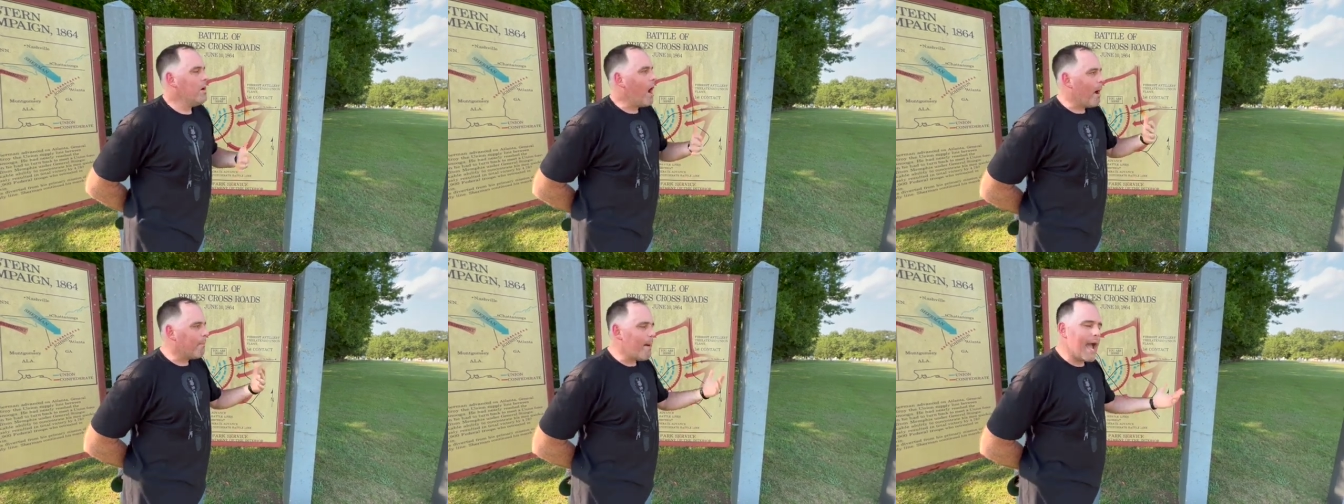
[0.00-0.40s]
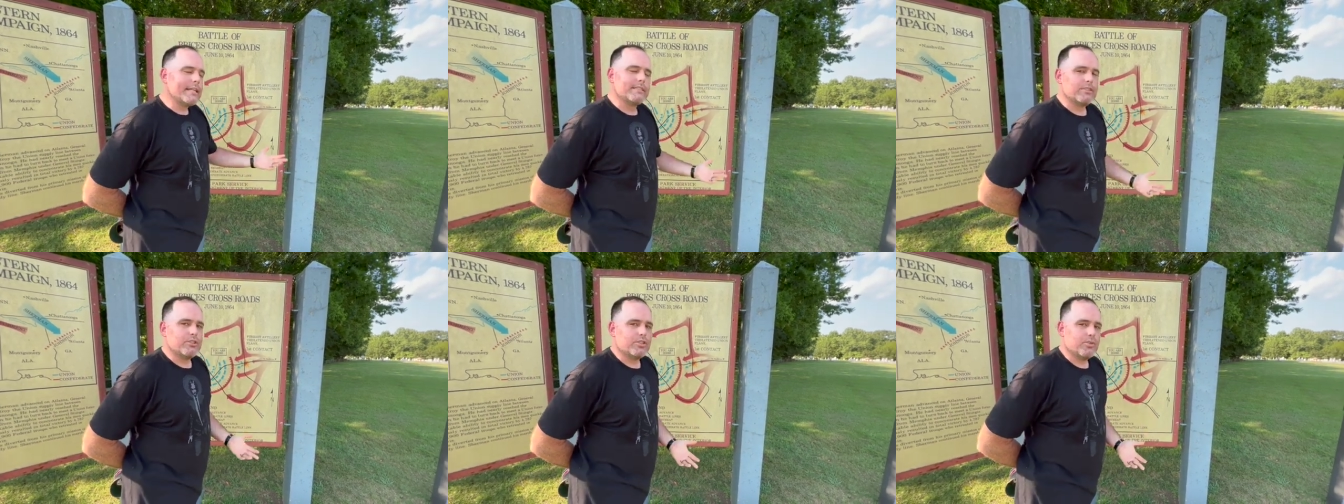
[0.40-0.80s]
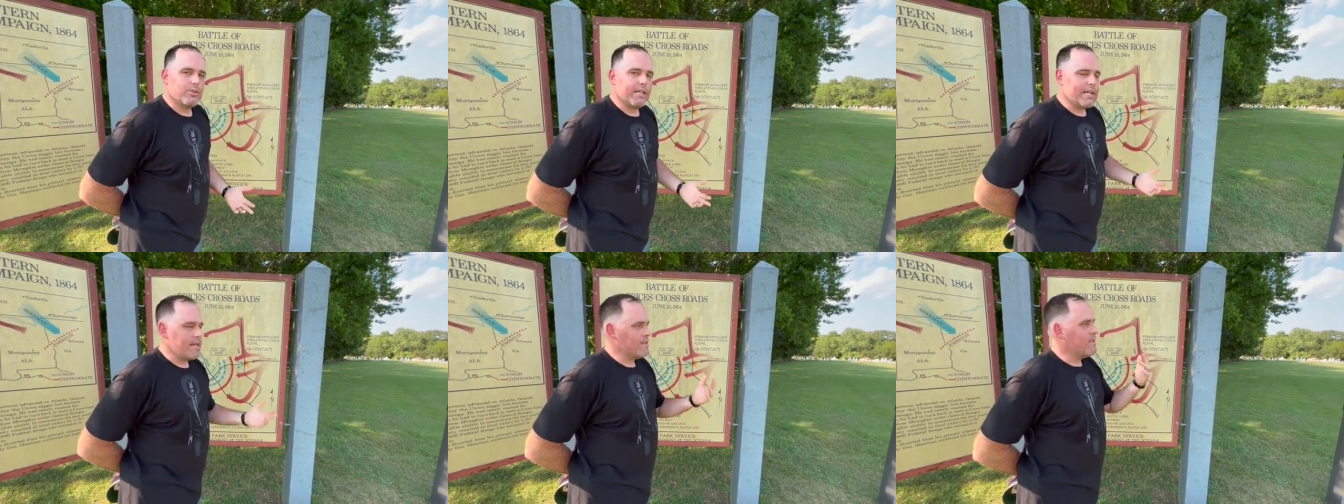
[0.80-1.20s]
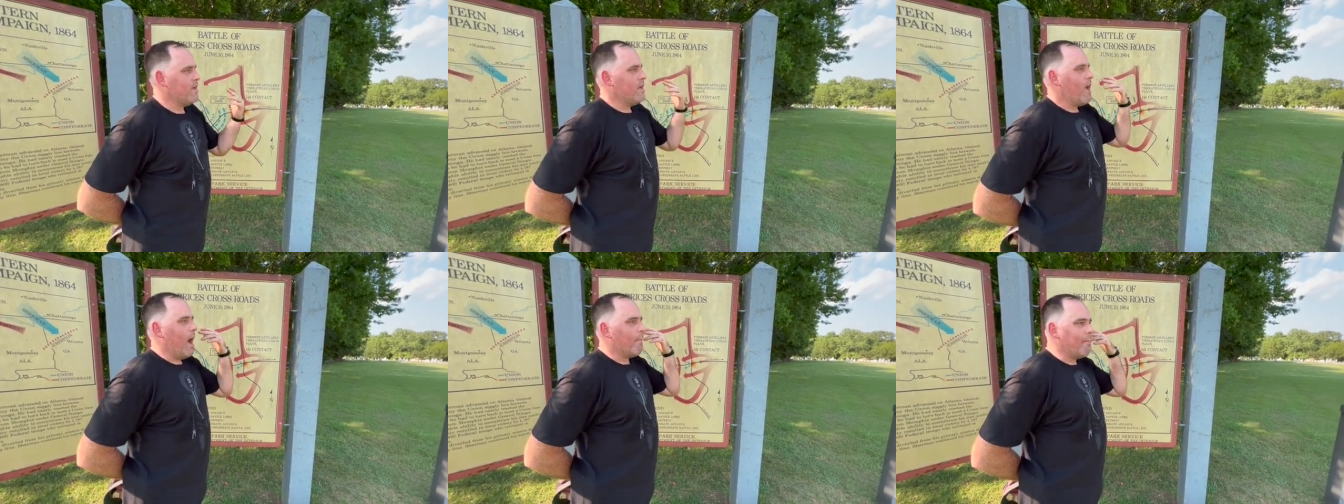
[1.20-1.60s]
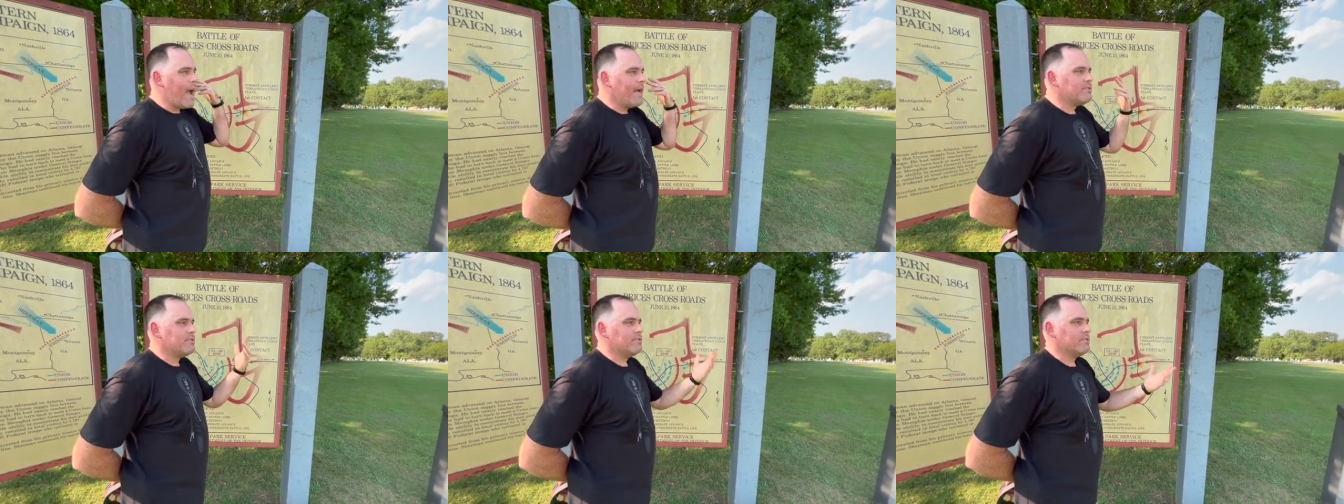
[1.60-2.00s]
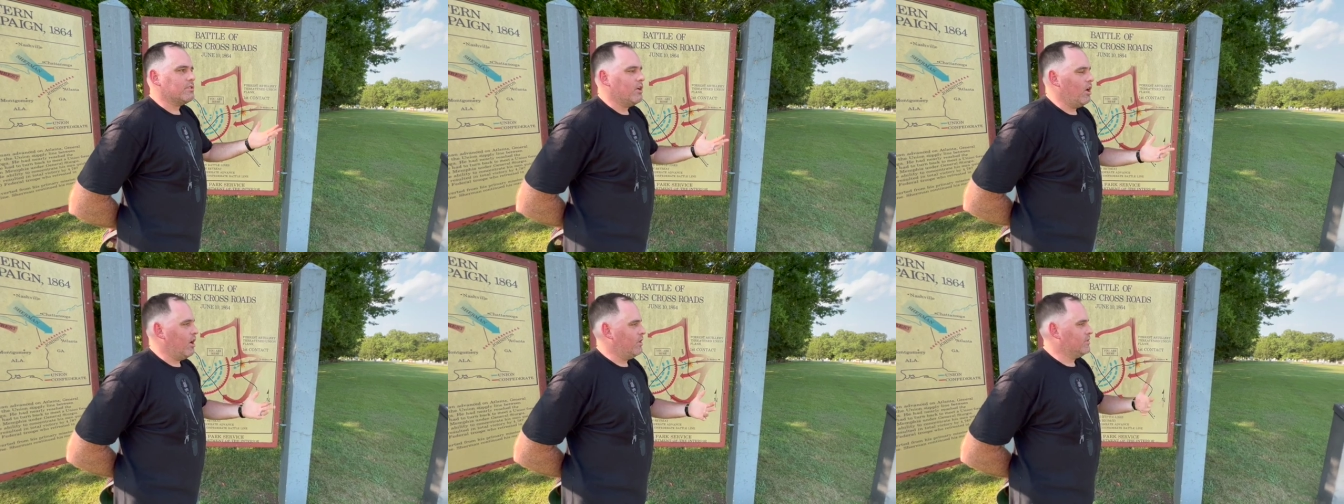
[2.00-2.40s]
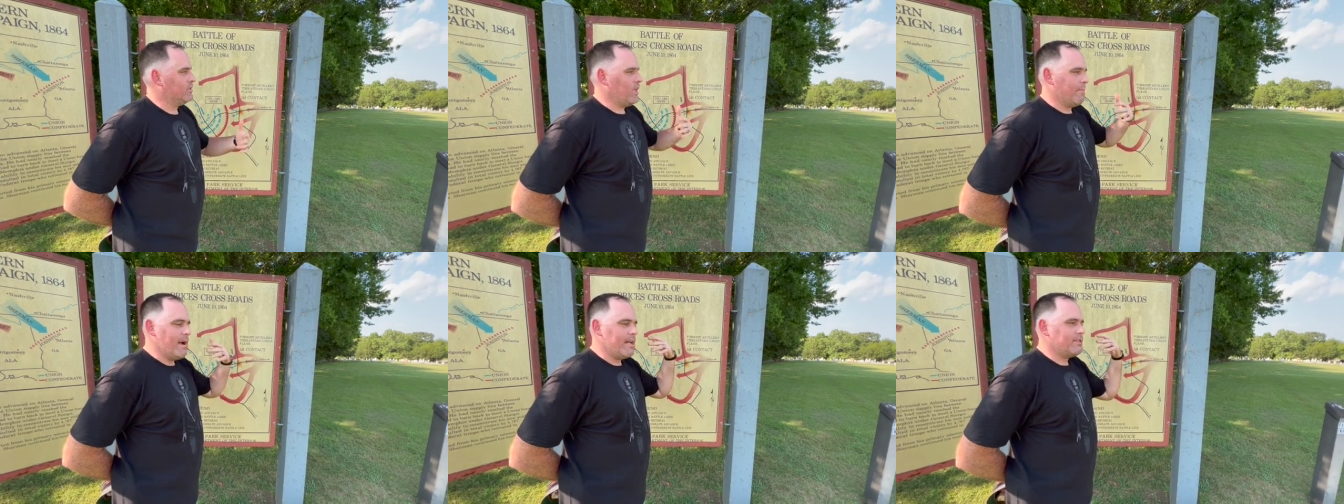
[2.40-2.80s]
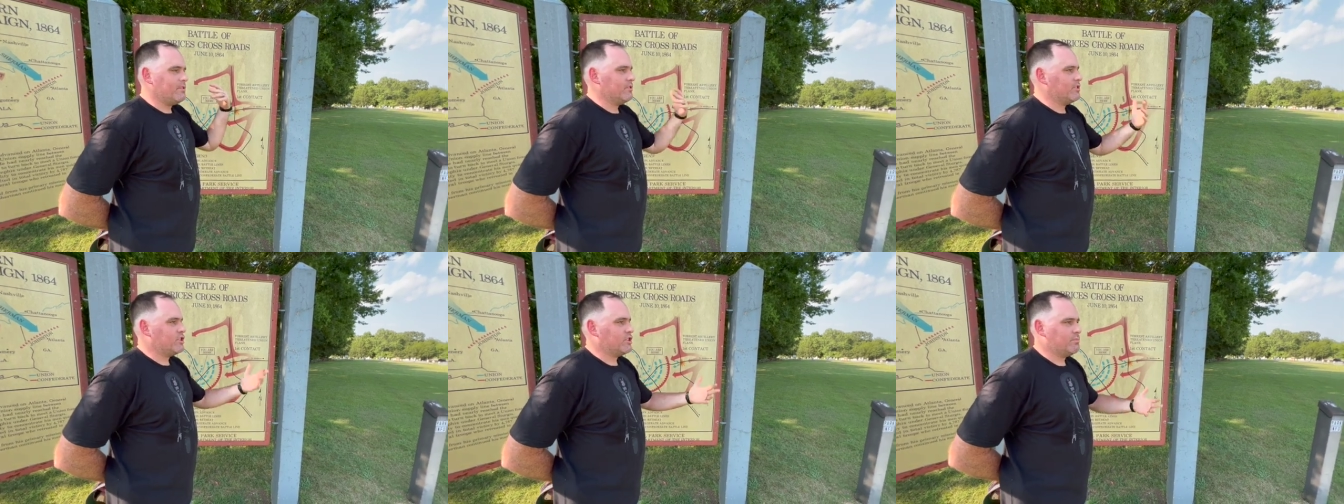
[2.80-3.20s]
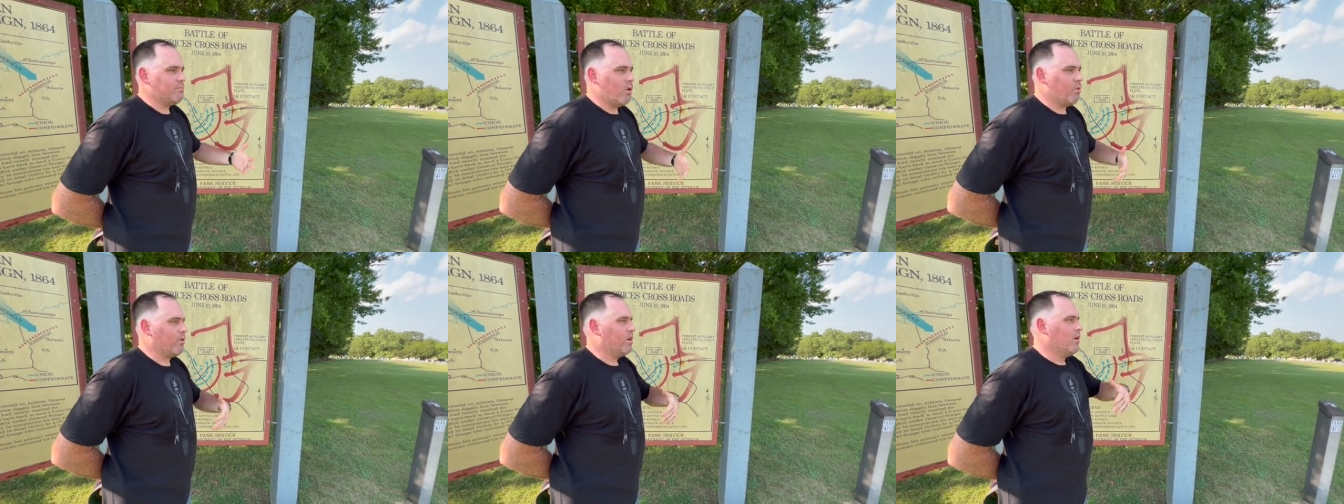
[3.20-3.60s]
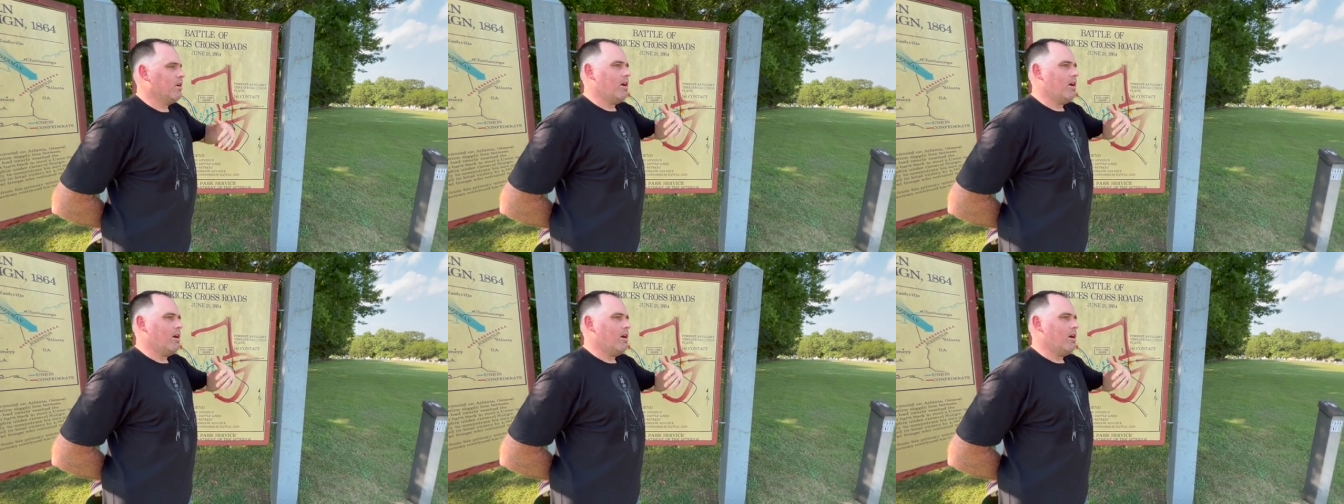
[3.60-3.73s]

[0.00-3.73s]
Imagine the trees, imagine the guns, imagine the smoke,